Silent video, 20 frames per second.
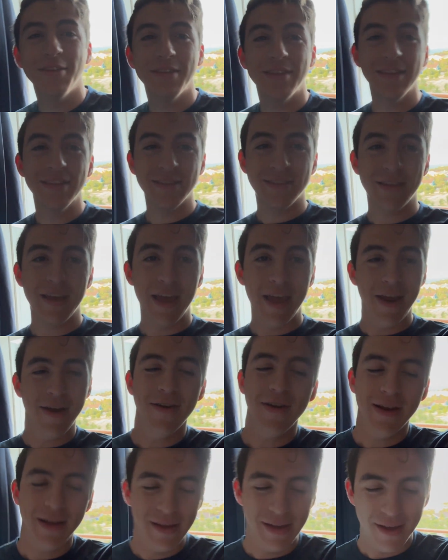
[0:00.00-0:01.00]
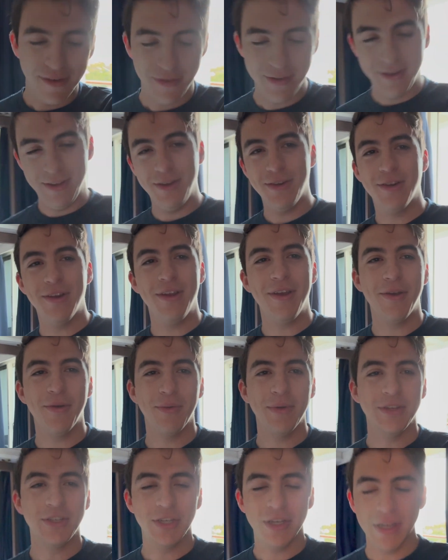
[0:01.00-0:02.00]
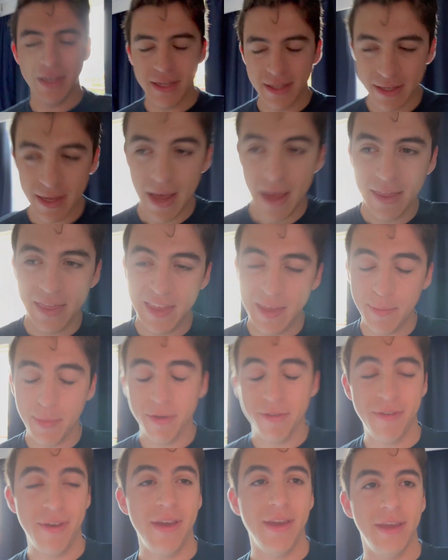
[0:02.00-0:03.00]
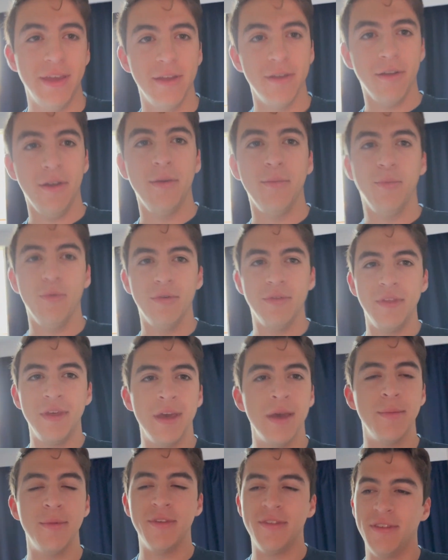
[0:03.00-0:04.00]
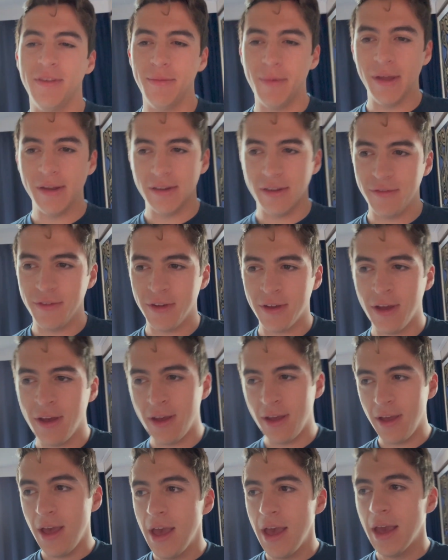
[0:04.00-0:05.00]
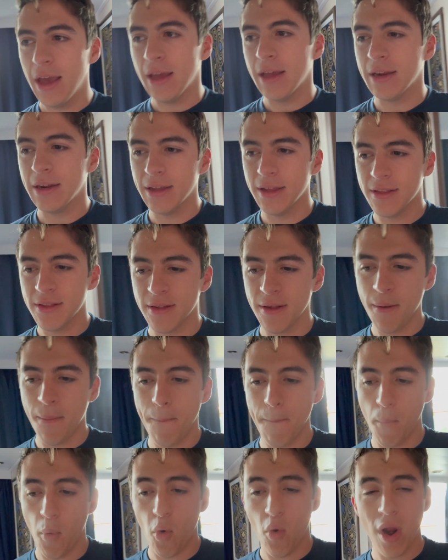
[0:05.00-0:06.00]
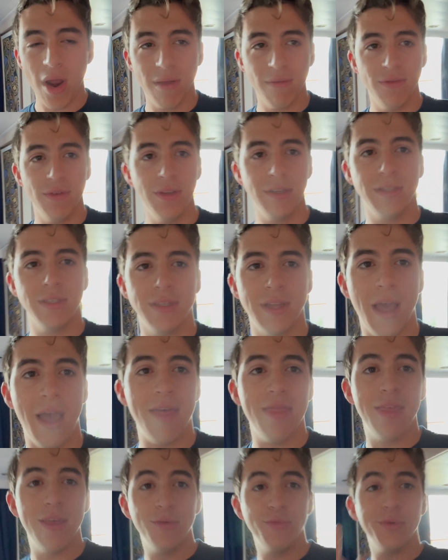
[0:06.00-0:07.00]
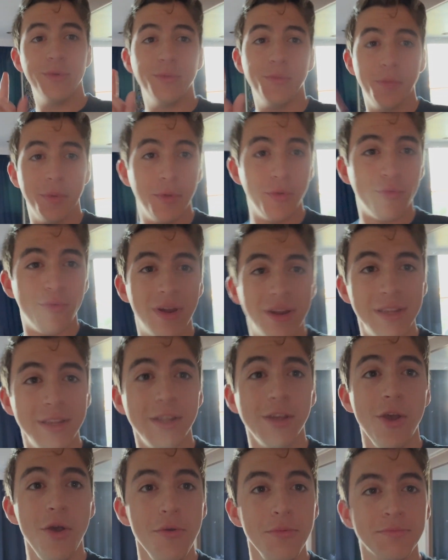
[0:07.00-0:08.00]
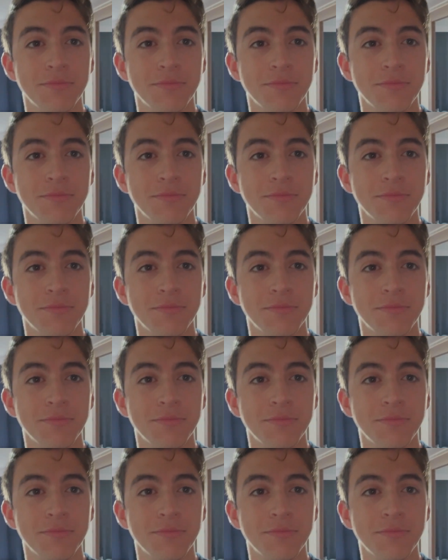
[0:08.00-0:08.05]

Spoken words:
the Sahara Cafeteria, which is the buffet here on board the MSC Magnifica. Gonna get some breakfast and then we'll be ready to go.